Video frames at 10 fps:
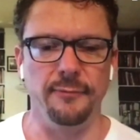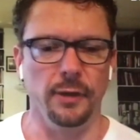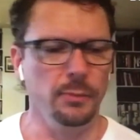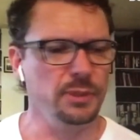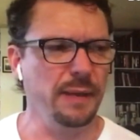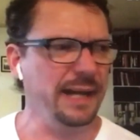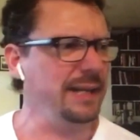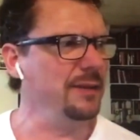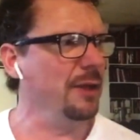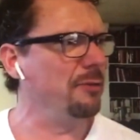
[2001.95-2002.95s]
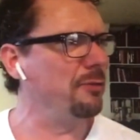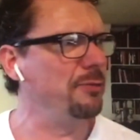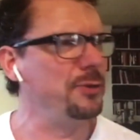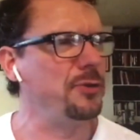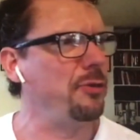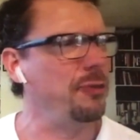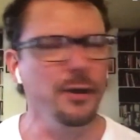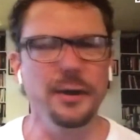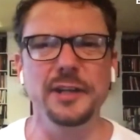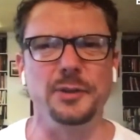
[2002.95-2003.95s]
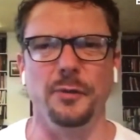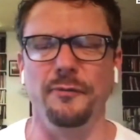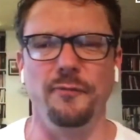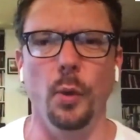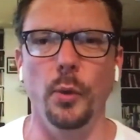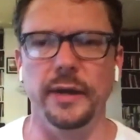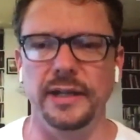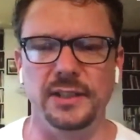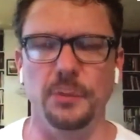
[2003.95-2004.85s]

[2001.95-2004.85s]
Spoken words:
from was back in the 30s or 40s.